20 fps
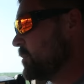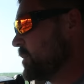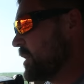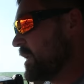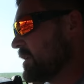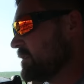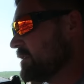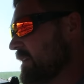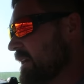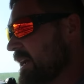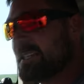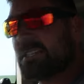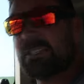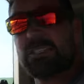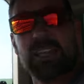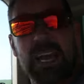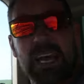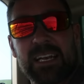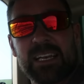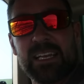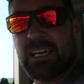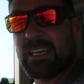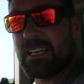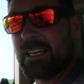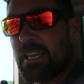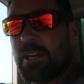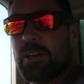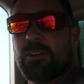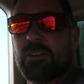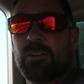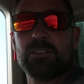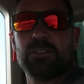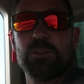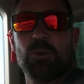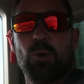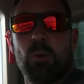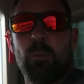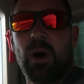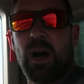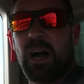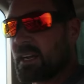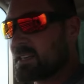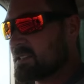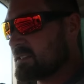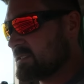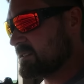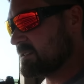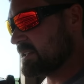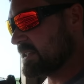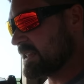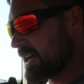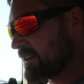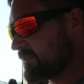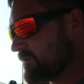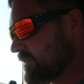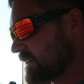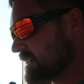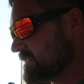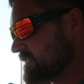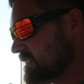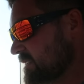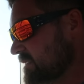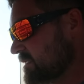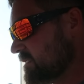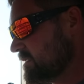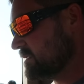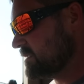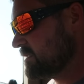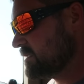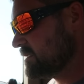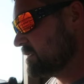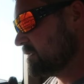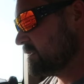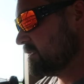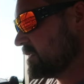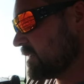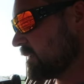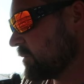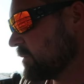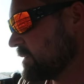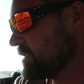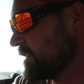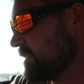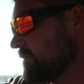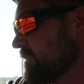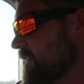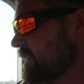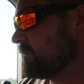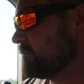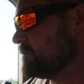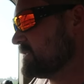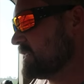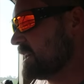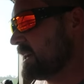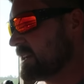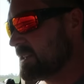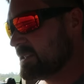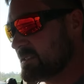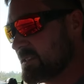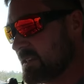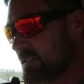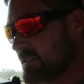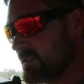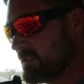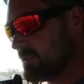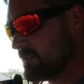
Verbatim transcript: Apparently I just had to get near the toolbox and that fixed it. I wish everything was that easy.